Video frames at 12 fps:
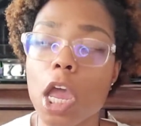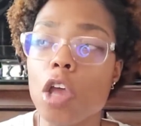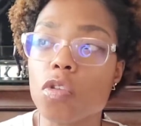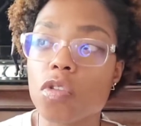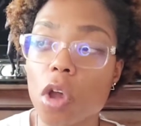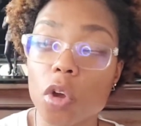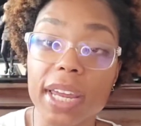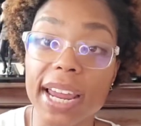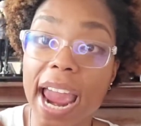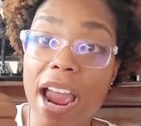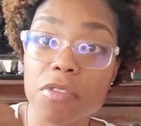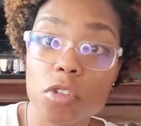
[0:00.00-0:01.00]
So they
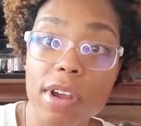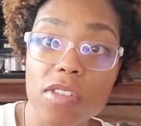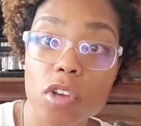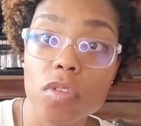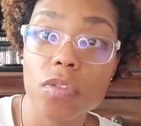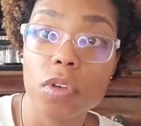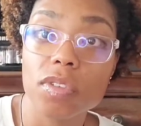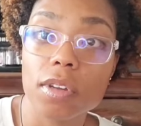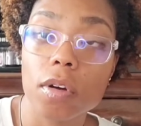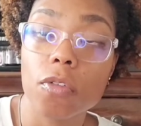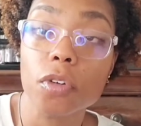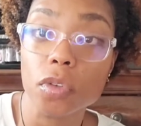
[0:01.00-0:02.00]
have to rescue
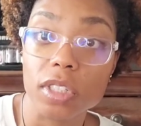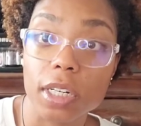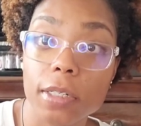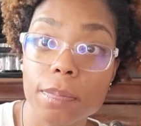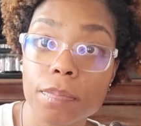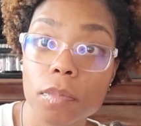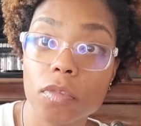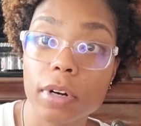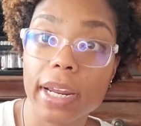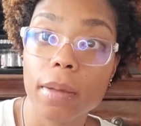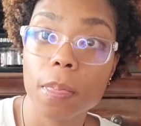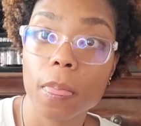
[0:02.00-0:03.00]
Futa,
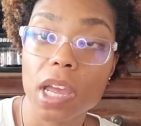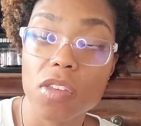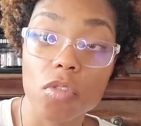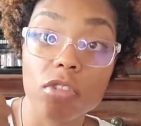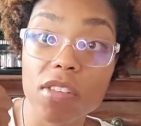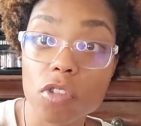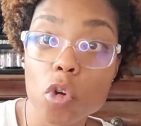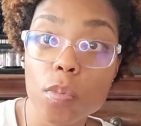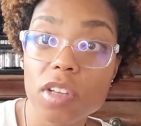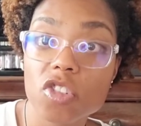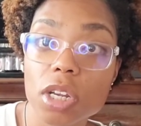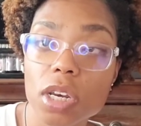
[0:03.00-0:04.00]
right? It's a rescue
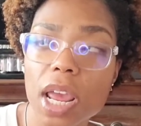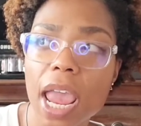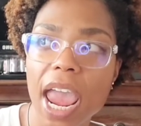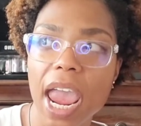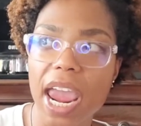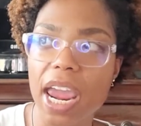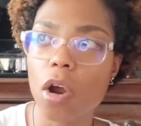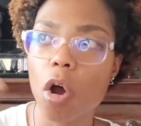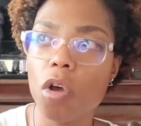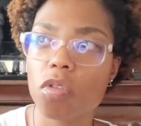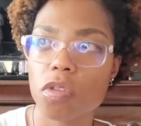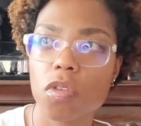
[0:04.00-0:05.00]
mission, and
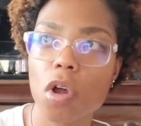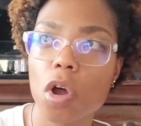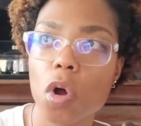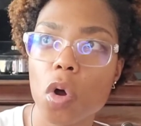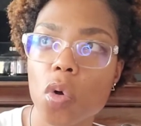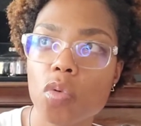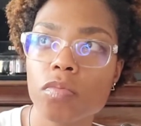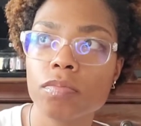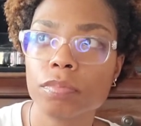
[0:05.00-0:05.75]
also,